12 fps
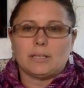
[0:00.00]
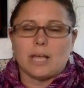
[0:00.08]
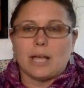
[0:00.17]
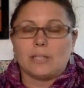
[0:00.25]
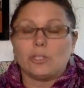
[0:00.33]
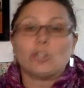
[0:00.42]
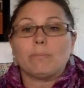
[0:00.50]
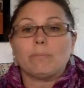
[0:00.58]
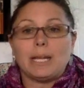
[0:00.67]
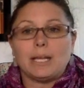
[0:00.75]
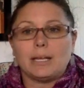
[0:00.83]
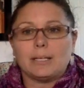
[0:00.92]
social
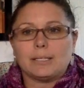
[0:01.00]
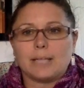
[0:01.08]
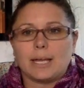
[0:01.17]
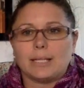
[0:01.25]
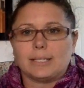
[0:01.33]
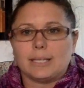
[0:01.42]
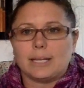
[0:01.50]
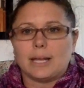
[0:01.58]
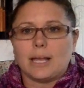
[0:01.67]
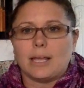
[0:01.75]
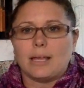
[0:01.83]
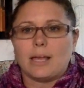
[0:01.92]
media sites that
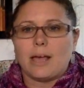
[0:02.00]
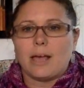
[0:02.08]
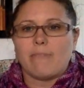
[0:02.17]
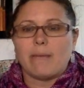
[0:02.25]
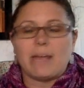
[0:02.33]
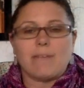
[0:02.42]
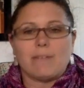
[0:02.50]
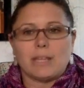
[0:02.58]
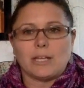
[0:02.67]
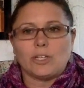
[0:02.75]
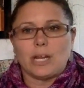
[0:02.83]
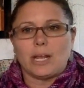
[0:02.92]
I have my
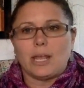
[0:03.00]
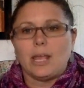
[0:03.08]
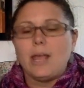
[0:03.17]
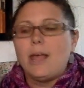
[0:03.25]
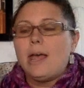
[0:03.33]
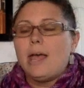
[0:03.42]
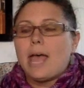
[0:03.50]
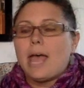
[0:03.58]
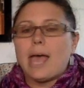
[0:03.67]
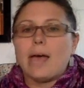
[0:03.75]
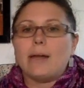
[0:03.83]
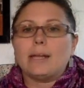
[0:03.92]
Everything Jenni.
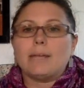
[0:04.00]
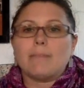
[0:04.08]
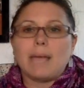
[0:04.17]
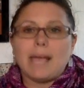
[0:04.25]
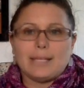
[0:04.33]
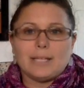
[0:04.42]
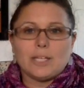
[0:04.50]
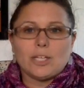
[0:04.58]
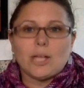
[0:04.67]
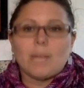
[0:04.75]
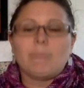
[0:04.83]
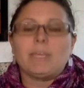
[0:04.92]
And in my Etsy
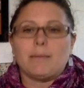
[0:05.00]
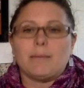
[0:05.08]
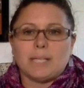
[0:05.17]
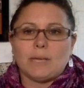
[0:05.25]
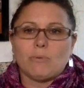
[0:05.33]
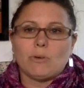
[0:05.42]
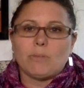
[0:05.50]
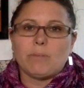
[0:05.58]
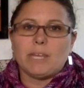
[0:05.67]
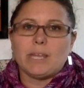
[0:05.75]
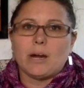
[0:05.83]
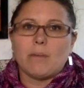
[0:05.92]
shop, the update will be
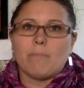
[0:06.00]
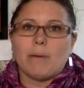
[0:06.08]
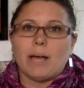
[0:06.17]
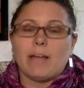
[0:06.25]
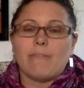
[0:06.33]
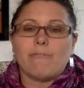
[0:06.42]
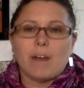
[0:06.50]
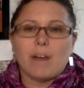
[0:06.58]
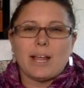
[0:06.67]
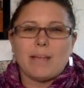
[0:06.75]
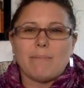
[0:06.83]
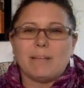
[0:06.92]
there by
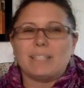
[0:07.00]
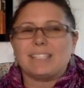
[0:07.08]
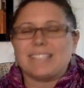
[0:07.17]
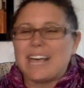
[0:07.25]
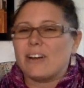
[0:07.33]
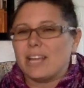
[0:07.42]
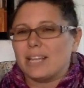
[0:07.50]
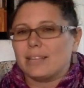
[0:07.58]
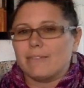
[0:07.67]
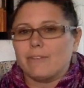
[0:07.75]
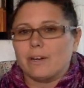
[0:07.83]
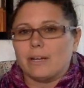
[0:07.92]
Friday, but Saturday at the
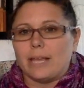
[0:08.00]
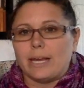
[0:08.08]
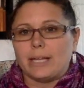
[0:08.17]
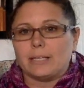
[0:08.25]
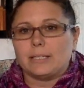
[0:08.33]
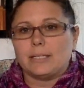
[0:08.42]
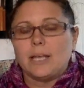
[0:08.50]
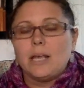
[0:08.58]
very latest.